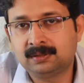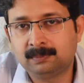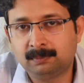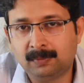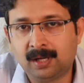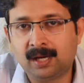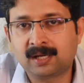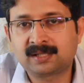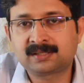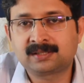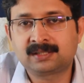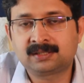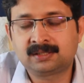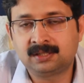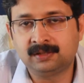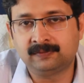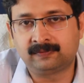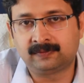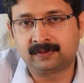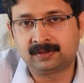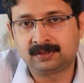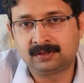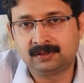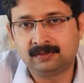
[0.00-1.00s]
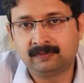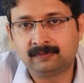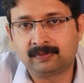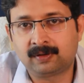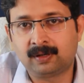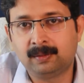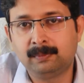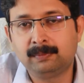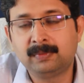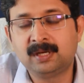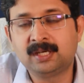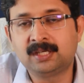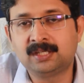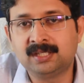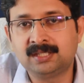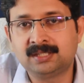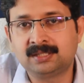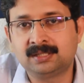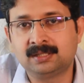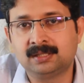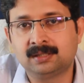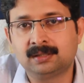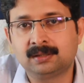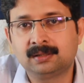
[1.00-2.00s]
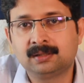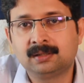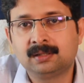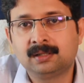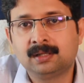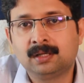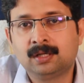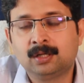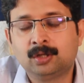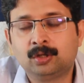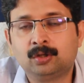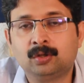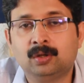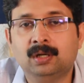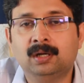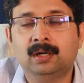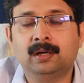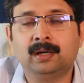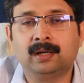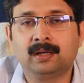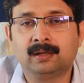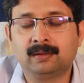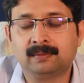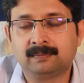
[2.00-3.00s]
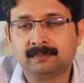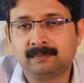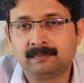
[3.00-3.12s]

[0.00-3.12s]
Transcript: marks a shift from teaching to learning,